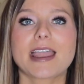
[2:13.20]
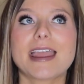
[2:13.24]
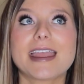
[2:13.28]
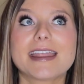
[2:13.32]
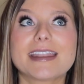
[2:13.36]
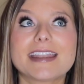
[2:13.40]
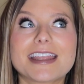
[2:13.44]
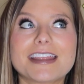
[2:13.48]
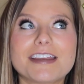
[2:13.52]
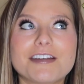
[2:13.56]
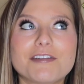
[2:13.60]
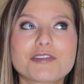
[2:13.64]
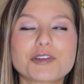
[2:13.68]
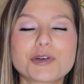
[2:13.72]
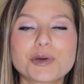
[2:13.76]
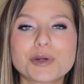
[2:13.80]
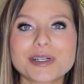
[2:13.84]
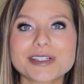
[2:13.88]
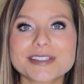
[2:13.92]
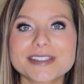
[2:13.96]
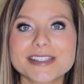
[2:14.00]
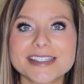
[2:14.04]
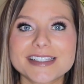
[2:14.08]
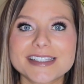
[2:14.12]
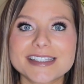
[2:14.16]
And of
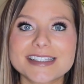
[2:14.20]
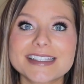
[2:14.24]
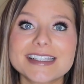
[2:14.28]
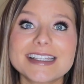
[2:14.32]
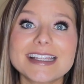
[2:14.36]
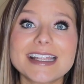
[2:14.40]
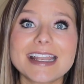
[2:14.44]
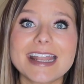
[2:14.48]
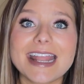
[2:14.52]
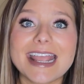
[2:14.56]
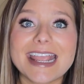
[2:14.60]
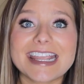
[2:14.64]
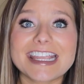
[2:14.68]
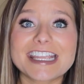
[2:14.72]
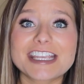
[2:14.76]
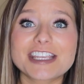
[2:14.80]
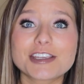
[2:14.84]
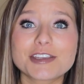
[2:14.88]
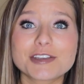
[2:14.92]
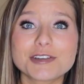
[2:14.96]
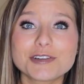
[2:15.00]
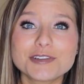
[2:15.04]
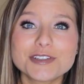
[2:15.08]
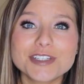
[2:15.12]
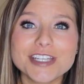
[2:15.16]
course, this isn't a
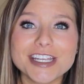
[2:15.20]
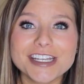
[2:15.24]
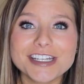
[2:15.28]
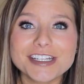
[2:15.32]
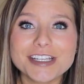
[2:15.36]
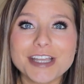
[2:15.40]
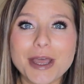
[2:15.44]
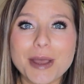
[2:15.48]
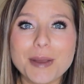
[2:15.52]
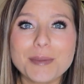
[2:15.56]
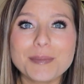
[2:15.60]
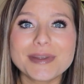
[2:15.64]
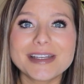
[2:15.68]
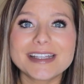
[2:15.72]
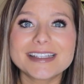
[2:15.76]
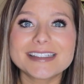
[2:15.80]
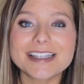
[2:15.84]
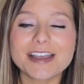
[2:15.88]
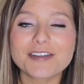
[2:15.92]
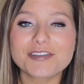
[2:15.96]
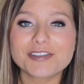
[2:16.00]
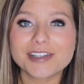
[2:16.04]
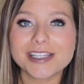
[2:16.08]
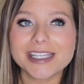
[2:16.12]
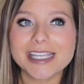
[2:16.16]
huge income, but it
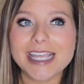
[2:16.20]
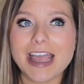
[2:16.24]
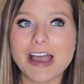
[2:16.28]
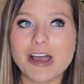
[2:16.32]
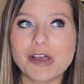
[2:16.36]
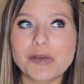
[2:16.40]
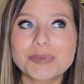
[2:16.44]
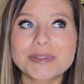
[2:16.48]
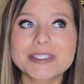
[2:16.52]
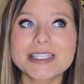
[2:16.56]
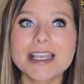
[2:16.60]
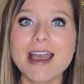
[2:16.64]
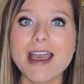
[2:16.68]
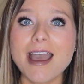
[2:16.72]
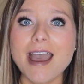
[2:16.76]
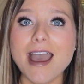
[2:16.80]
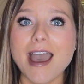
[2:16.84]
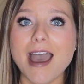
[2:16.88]
definitely helps.